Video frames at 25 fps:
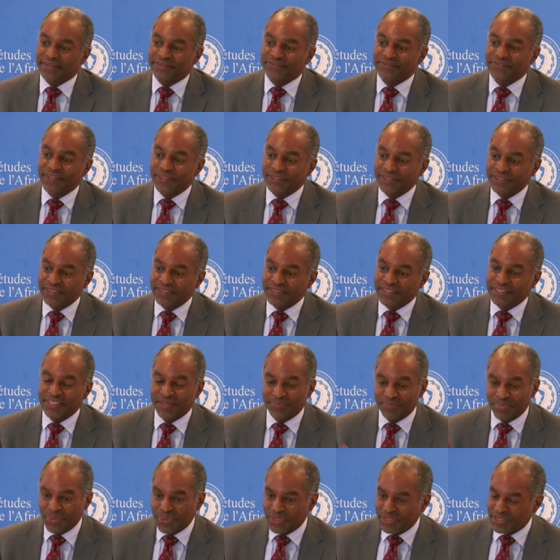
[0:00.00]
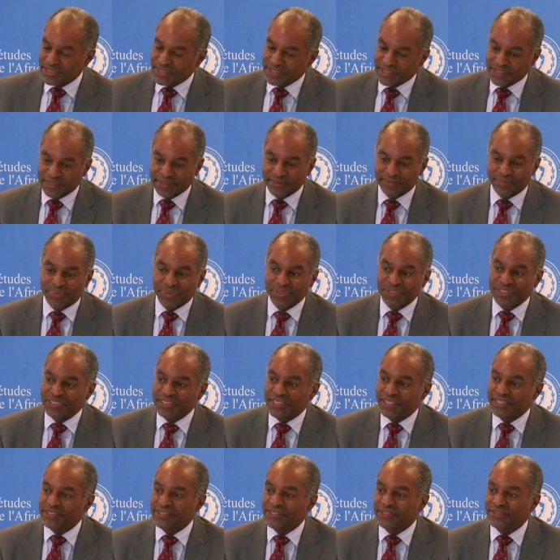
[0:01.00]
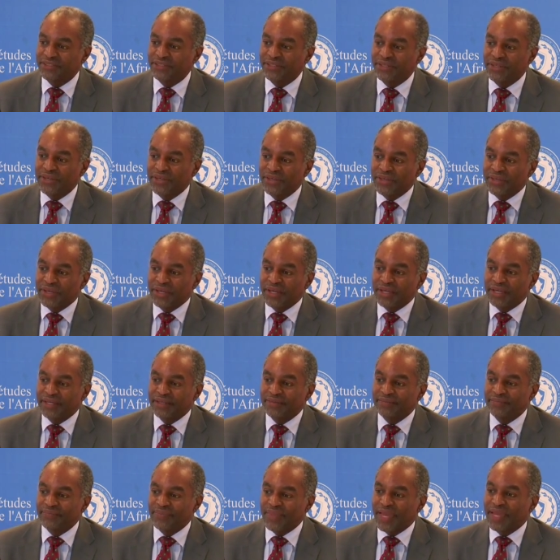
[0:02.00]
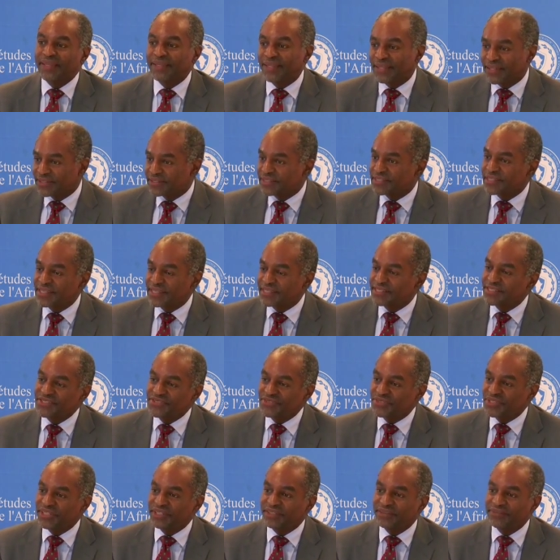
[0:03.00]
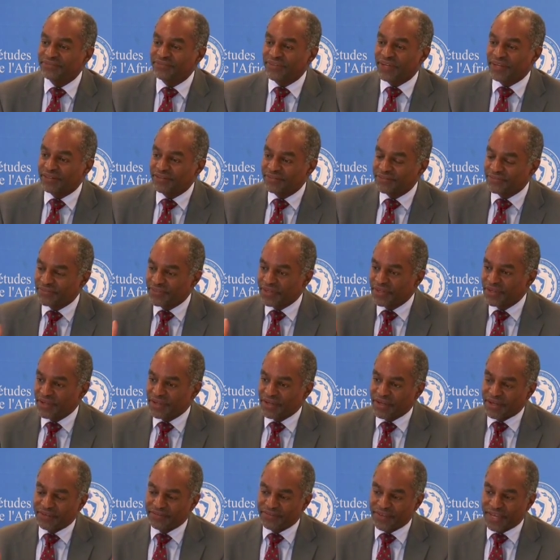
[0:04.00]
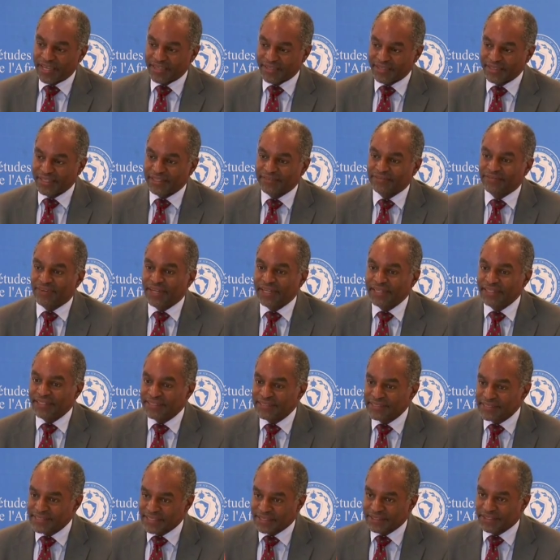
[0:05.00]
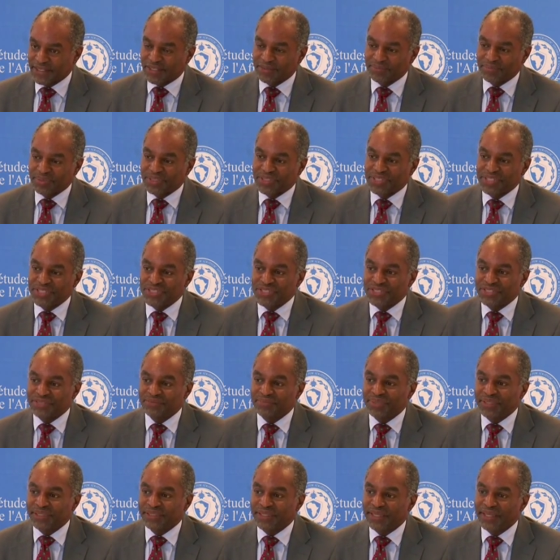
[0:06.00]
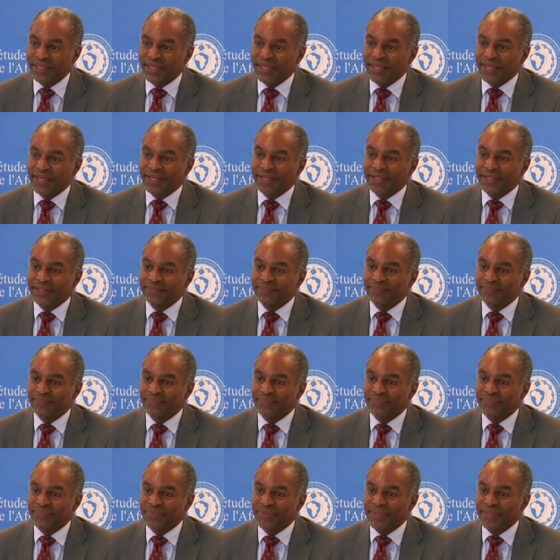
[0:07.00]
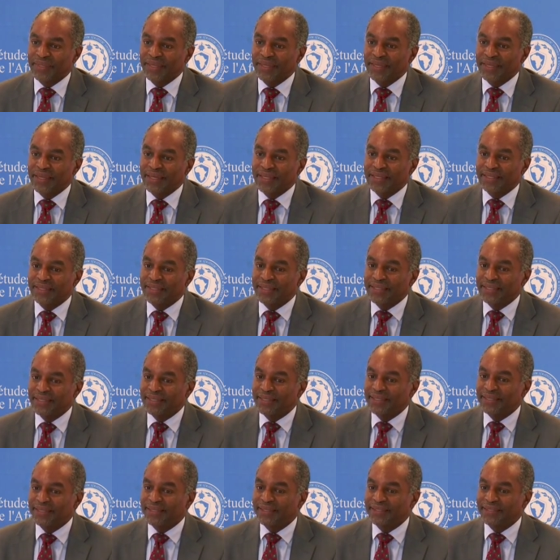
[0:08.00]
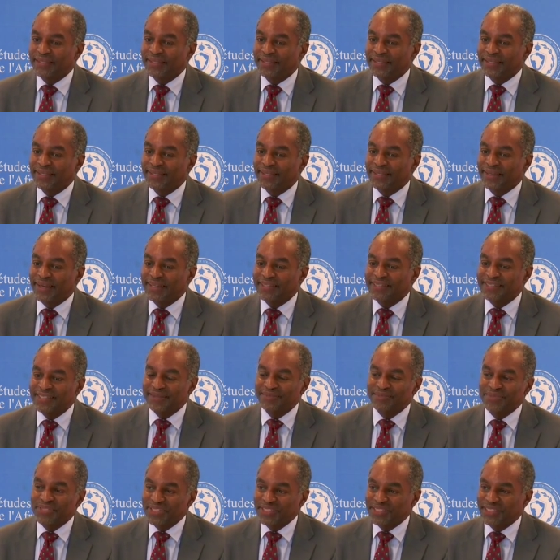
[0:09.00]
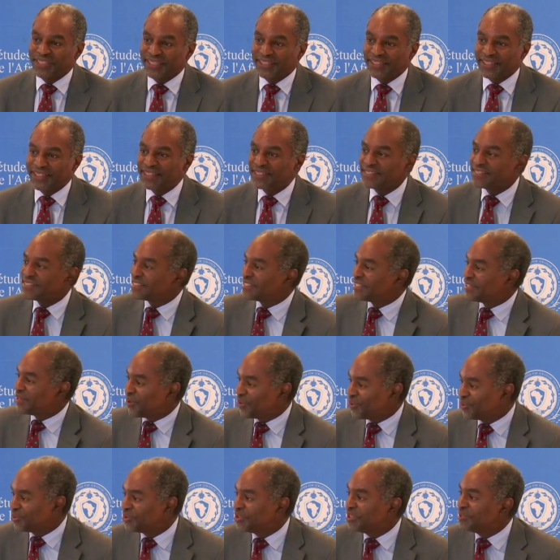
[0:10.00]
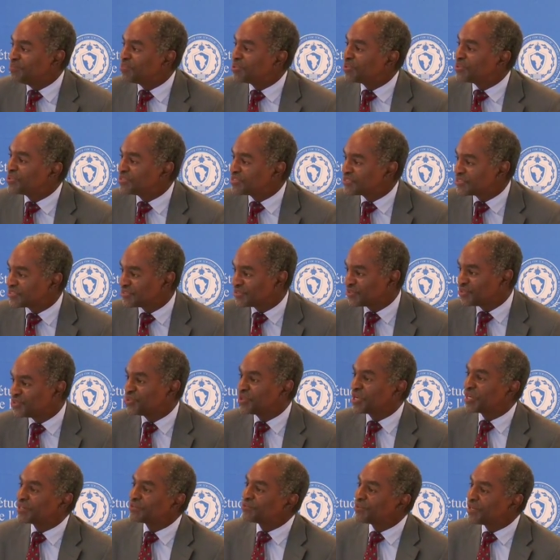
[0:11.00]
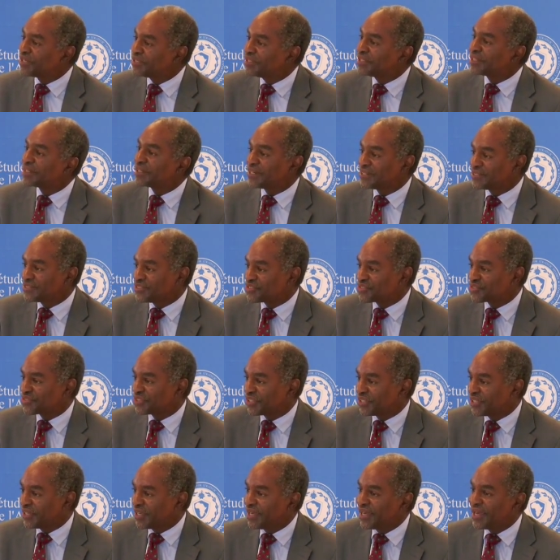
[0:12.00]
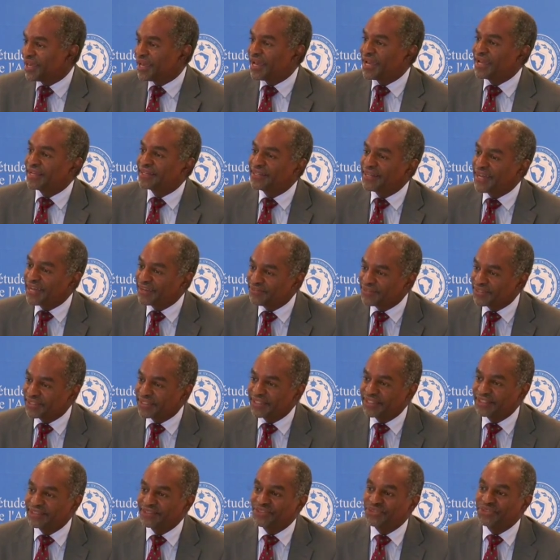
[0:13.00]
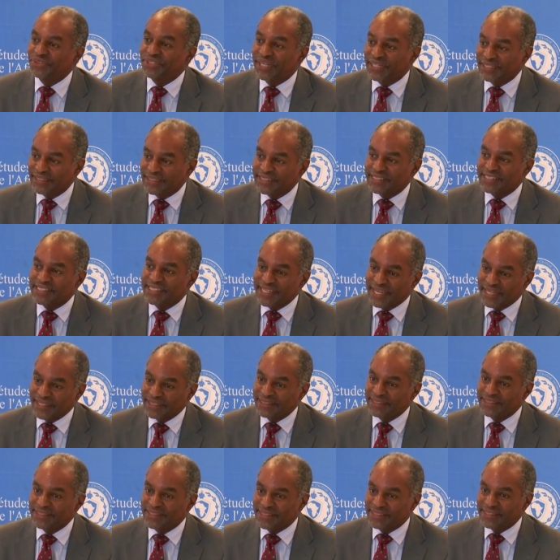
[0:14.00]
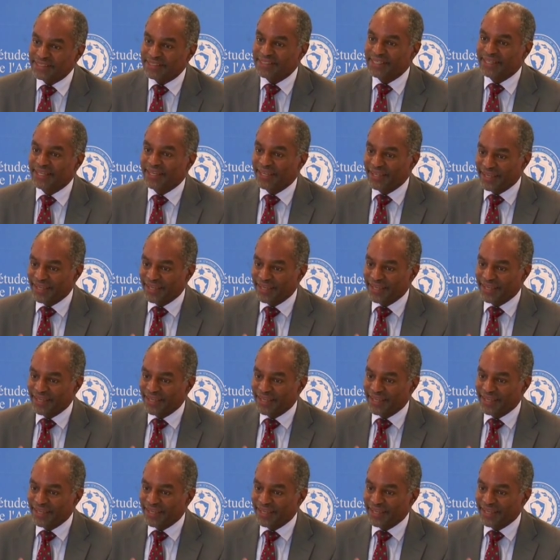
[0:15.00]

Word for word: a fairly disappointing predecessor. Um, and there's a history of, of, of ethnic violence and competition, but um, the, the assumption that he's the only person who can run the country and navigate Uganda's challenges,